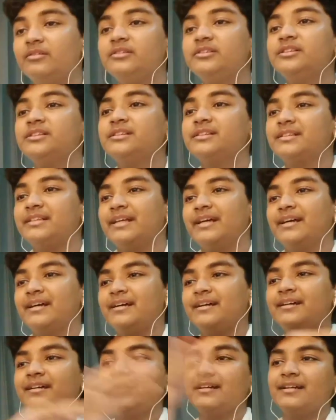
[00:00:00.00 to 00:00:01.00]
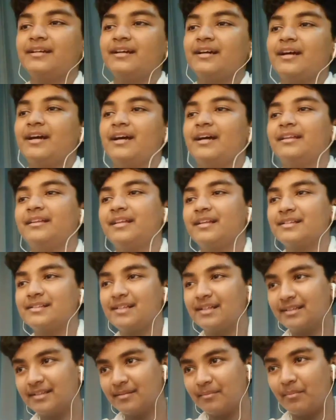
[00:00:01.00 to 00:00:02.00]
all just there, and that's
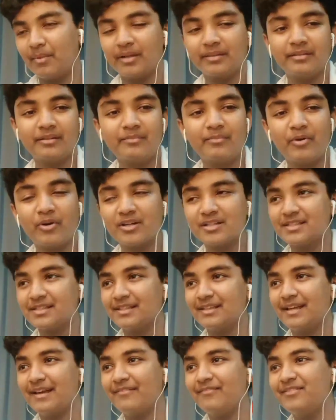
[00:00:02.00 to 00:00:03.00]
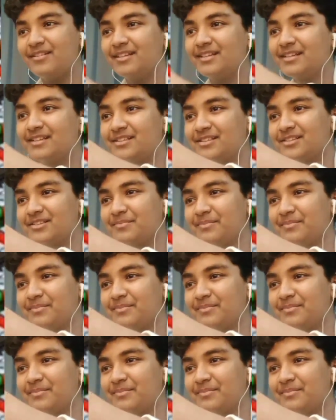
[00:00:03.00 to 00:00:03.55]
like the mother box and everything's